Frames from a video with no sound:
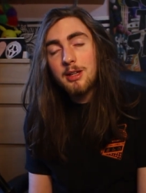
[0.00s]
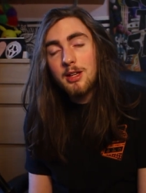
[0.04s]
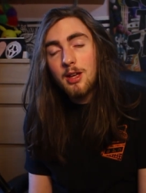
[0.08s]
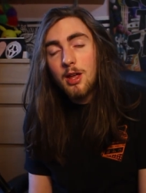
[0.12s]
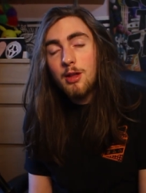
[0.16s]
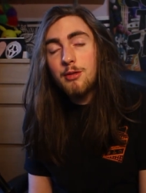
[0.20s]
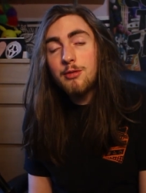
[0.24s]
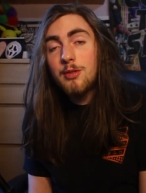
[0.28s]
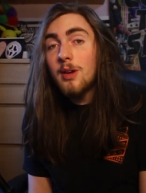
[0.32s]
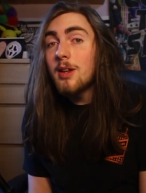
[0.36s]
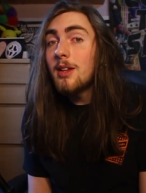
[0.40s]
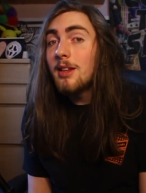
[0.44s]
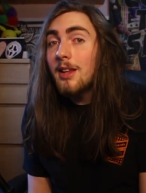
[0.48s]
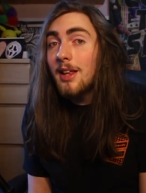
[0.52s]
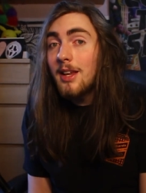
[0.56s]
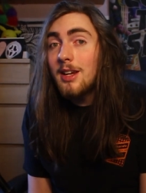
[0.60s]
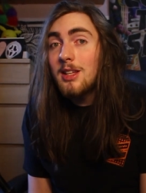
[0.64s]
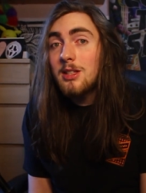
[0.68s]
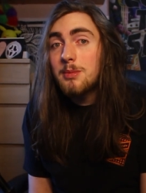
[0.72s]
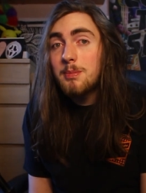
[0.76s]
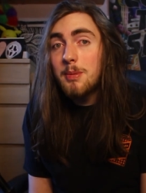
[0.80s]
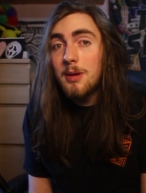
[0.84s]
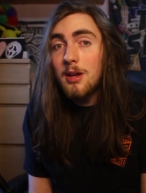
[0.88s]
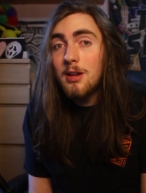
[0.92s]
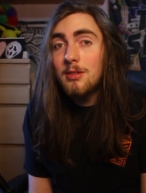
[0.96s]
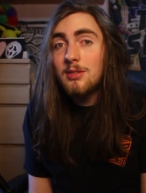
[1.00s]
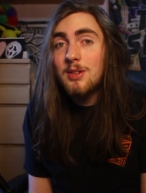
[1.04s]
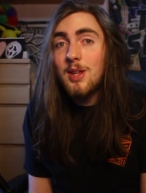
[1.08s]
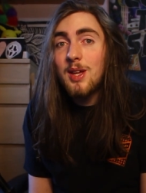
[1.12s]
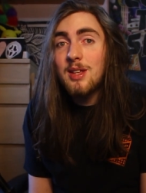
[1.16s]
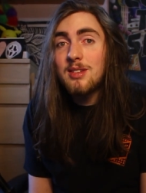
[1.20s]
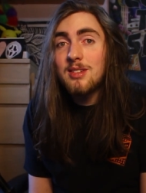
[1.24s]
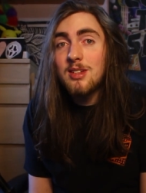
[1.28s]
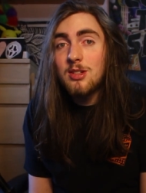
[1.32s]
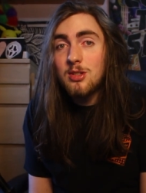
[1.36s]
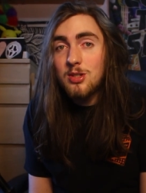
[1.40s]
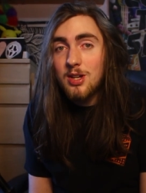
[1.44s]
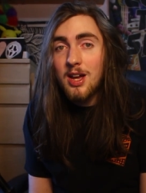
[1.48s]
girlfriend Lily's birthday
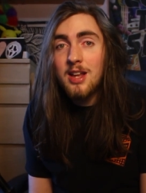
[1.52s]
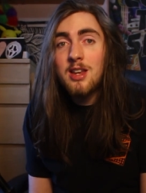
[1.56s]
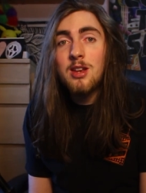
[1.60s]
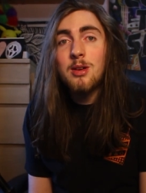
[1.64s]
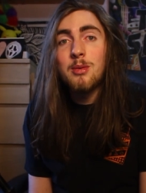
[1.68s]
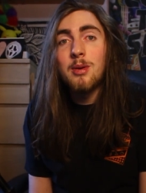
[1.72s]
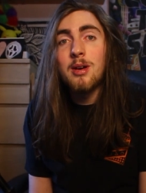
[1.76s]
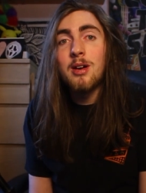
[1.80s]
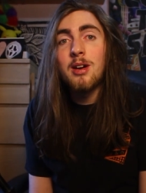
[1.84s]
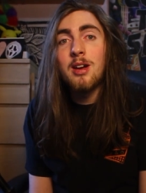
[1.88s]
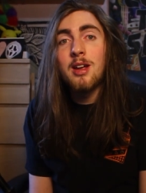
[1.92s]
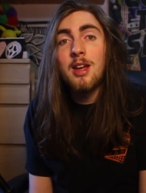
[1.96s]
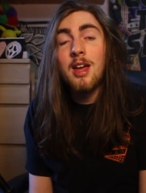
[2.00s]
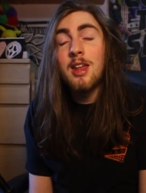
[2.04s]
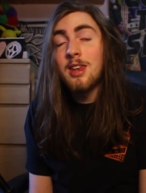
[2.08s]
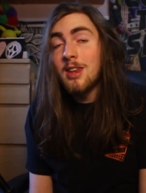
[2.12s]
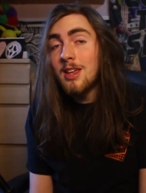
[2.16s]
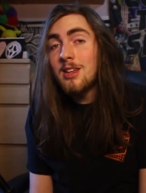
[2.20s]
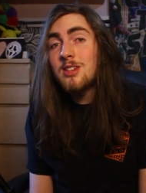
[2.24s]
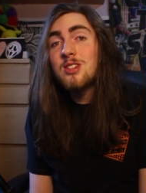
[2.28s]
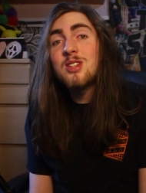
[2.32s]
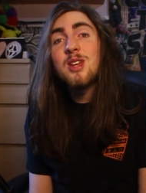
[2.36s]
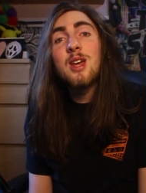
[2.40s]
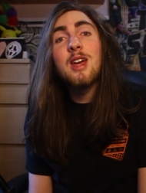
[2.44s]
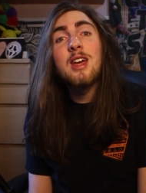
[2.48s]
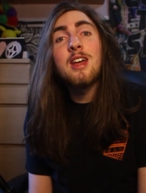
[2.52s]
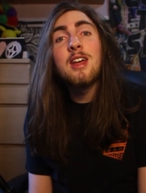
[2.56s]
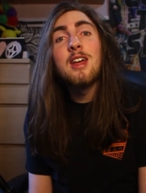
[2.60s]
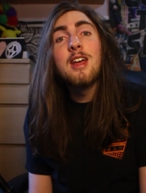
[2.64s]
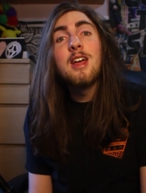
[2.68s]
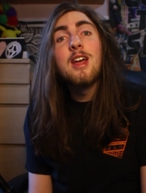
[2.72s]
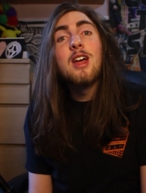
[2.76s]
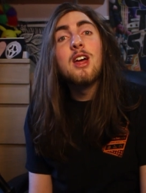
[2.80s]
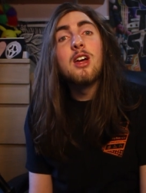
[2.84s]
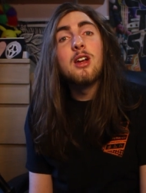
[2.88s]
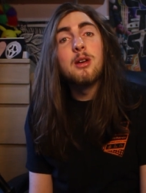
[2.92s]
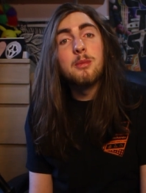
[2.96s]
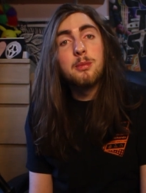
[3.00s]
is in January, and this year
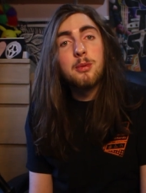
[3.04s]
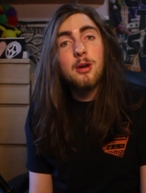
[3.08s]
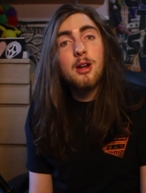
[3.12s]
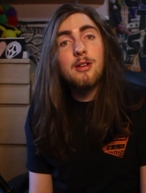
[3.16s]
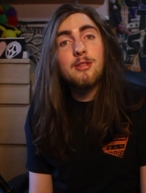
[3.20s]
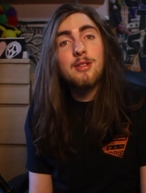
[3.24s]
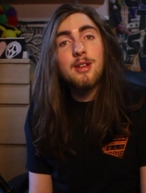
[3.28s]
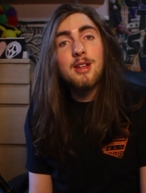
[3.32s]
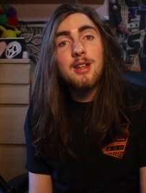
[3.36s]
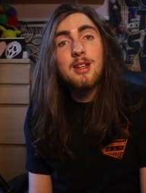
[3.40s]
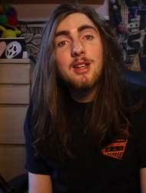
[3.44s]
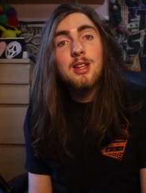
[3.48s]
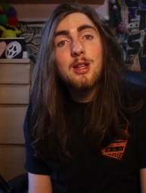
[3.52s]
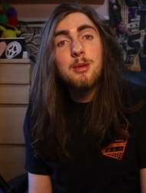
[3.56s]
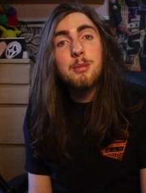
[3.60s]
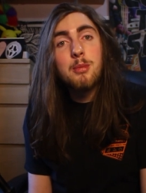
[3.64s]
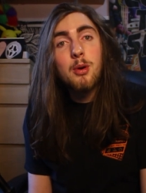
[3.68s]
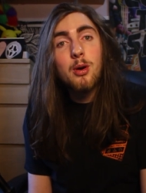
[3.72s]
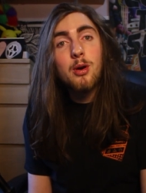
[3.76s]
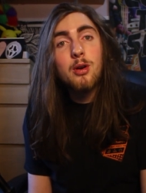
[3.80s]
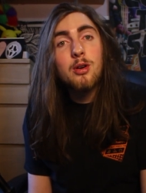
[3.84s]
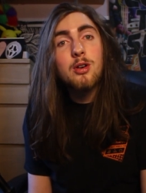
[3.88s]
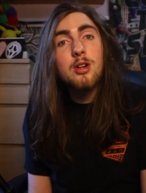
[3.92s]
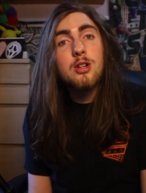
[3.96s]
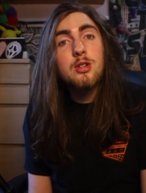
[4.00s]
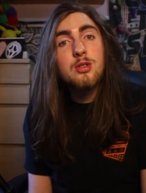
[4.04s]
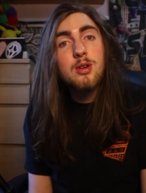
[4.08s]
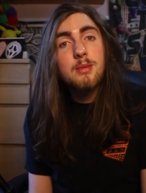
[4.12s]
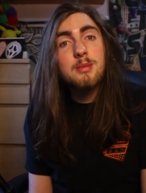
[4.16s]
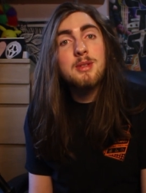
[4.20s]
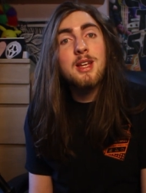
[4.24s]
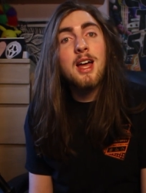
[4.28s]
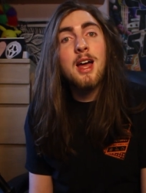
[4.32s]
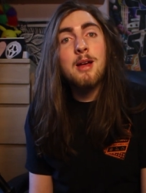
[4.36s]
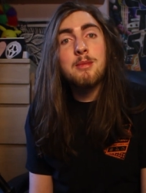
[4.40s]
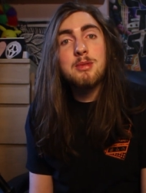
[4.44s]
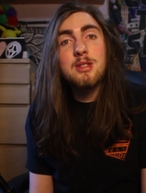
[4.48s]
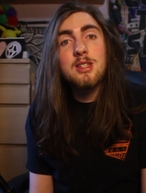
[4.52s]
her brother bought her a trip
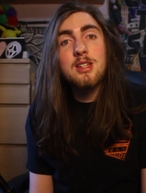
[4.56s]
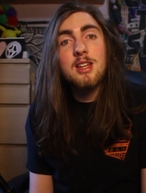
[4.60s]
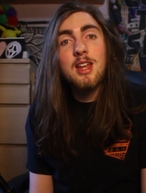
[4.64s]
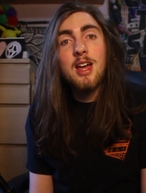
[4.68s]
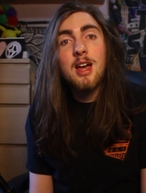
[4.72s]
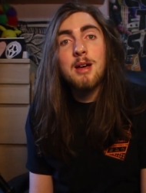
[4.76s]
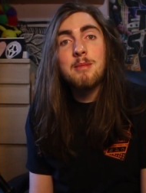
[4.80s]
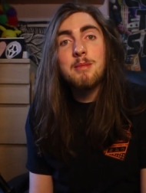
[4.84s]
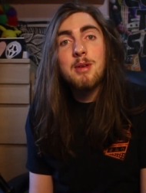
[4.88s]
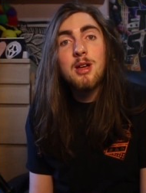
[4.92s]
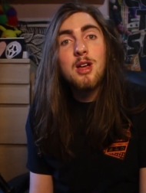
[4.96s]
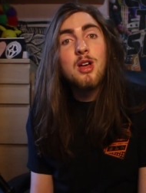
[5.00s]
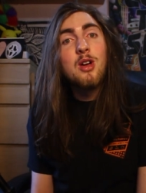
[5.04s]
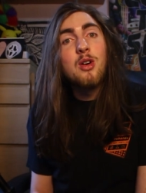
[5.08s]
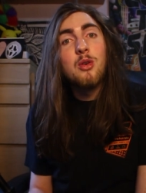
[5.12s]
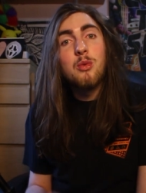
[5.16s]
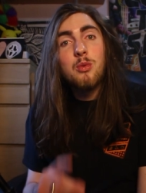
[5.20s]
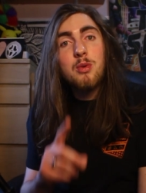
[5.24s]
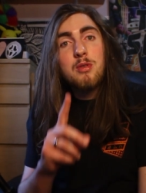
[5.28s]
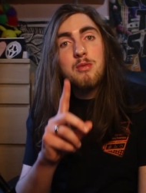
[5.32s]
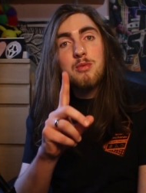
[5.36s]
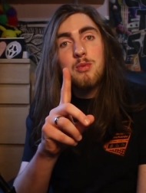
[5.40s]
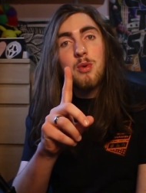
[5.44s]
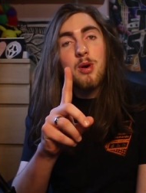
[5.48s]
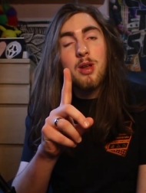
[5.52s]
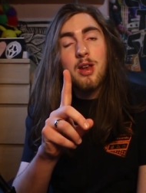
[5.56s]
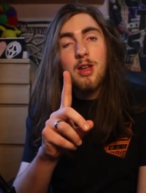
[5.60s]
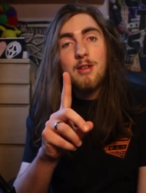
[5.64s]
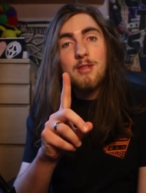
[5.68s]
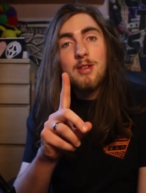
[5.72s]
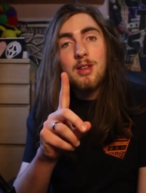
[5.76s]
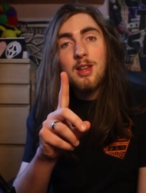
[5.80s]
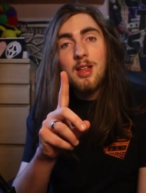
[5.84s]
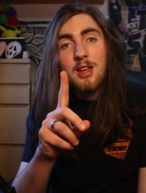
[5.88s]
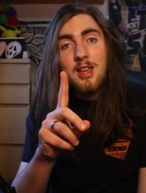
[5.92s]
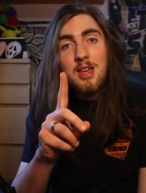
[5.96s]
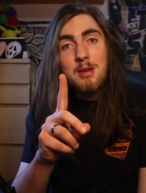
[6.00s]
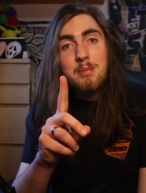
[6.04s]
to Amsterdam with one other
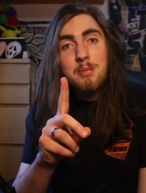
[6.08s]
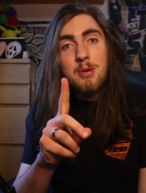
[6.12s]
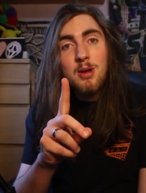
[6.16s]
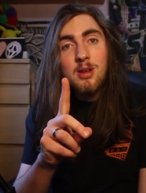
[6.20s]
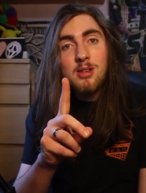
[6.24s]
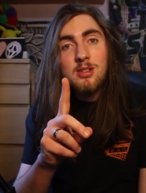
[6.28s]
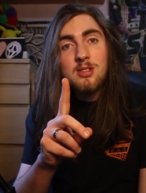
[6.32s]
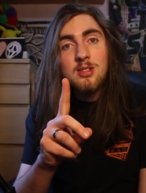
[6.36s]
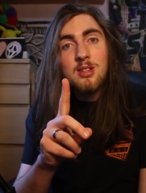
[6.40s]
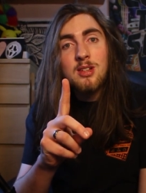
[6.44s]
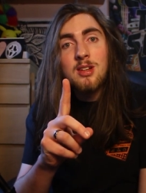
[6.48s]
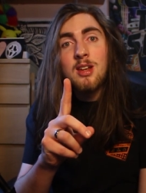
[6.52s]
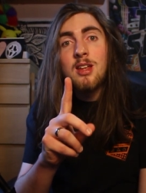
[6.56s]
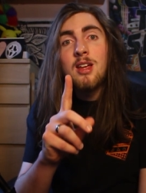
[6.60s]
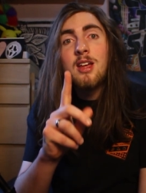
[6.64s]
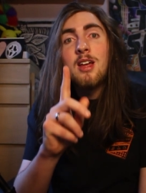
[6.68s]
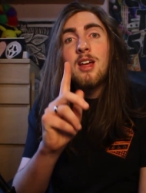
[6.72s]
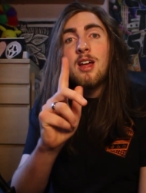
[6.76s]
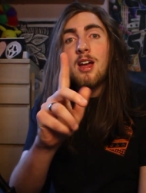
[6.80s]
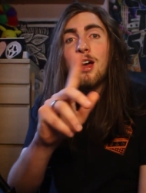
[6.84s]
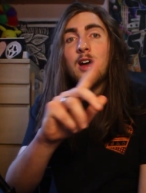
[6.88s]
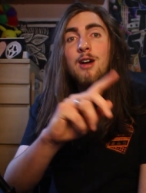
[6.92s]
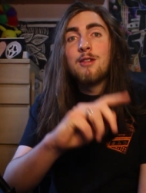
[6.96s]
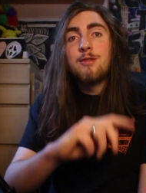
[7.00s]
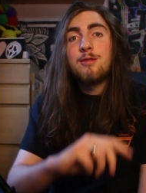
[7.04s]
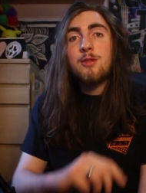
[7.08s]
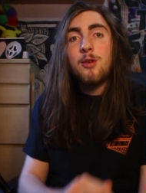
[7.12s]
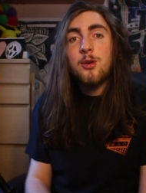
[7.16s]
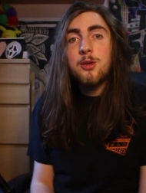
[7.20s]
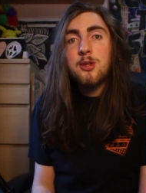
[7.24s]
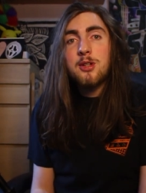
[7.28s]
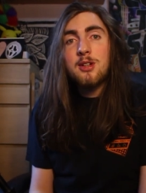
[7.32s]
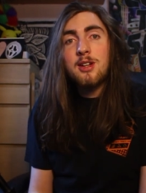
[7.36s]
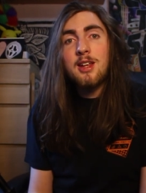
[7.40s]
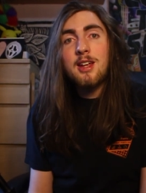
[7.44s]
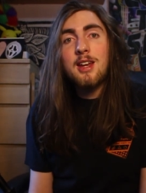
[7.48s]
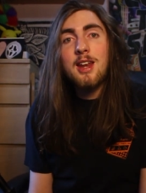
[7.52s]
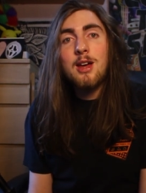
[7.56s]
lucky person.
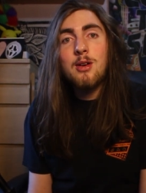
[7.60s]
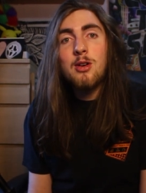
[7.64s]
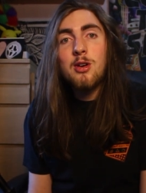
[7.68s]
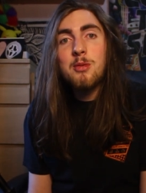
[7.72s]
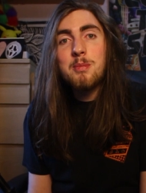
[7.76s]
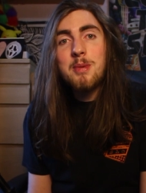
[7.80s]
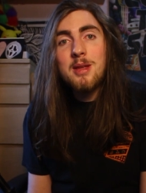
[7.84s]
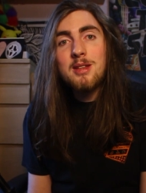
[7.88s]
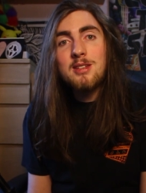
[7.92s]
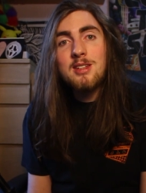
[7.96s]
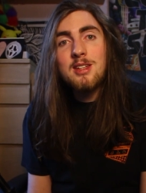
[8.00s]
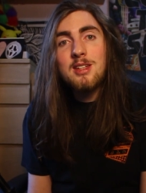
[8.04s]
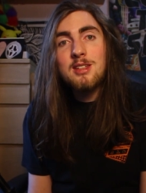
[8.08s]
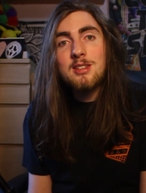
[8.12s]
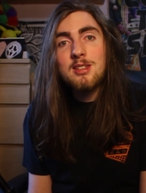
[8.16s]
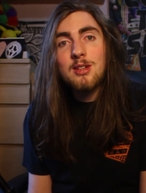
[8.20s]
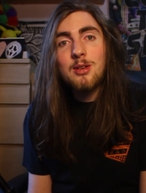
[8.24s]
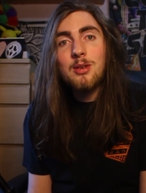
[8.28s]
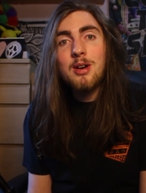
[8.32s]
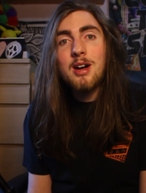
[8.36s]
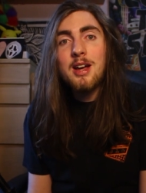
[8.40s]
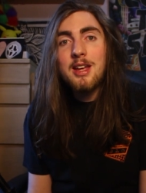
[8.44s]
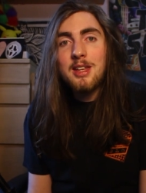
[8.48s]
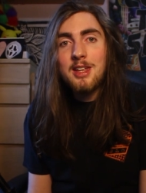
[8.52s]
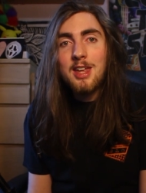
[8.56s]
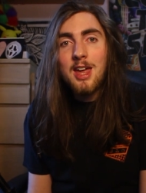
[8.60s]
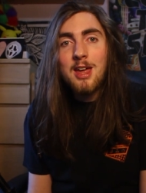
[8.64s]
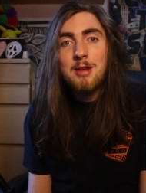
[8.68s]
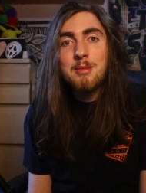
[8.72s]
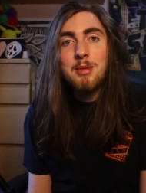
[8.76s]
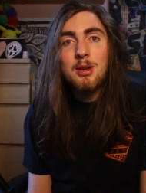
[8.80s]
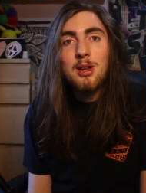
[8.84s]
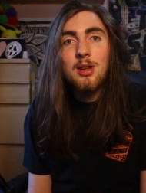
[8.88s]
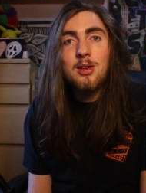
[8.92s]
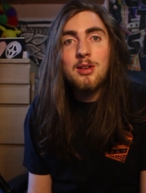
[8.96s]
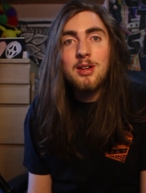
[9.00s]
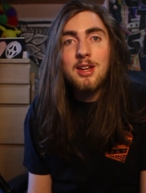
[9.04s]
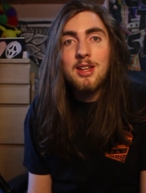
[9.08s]
Unfortunately, they were busy, so I came
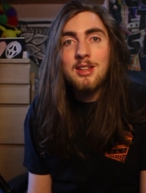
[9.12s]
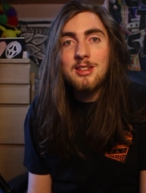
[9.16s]
along